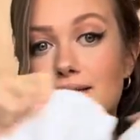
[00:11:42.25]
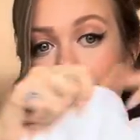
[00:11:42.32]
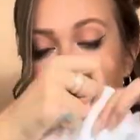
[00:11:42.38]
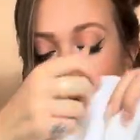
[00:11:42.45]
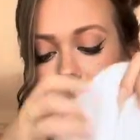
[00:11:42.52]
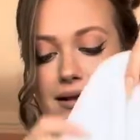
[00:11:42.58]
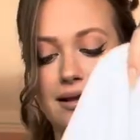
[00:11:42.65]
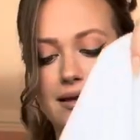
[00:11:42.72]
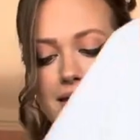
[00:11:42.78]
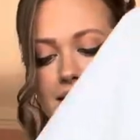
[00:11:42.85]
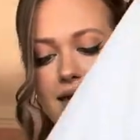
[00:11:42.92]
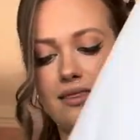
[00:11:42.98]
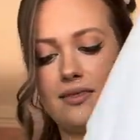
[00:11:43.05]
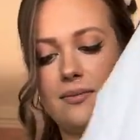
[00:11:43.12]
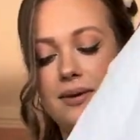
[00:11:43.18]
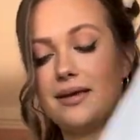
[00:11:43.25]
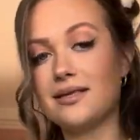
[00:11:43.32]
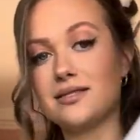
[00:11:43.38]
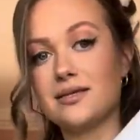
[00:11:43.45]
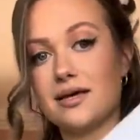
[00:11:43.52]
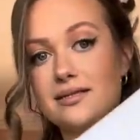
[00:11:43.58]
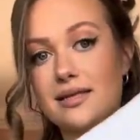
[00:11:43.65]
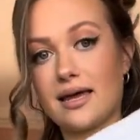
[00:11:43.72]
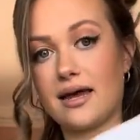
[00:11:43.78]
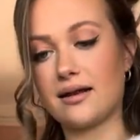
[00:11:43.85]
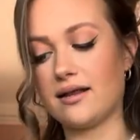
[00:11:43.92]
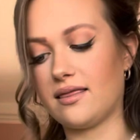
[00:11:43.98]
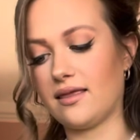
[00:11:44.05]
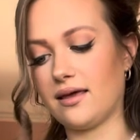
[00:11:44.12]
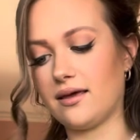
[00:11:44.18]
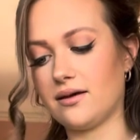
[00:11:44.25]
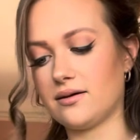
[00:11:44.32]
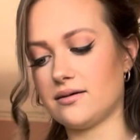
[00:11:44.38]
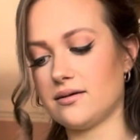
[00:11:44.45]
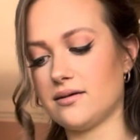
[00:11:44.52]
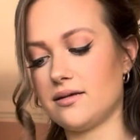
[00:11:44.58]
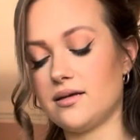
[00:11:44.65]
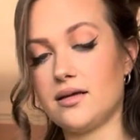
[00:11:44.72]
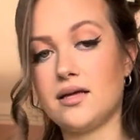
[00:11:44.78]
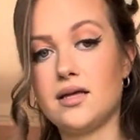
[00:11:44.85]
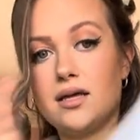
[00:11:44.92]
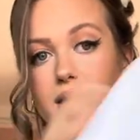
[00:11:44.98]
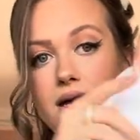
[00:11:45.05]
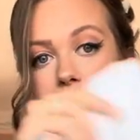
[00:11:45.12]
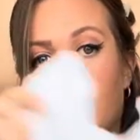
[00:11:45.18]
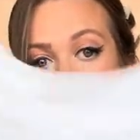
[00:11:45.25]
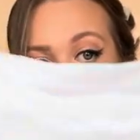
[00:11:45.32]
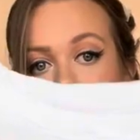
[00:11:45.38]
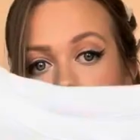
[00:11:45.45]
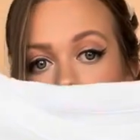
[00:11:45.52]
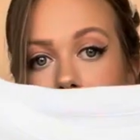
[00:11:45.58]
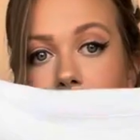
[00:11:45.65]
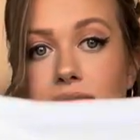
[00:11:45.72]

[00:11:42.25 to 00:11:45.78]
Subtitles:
I got it like in the biggest size they had, I think. And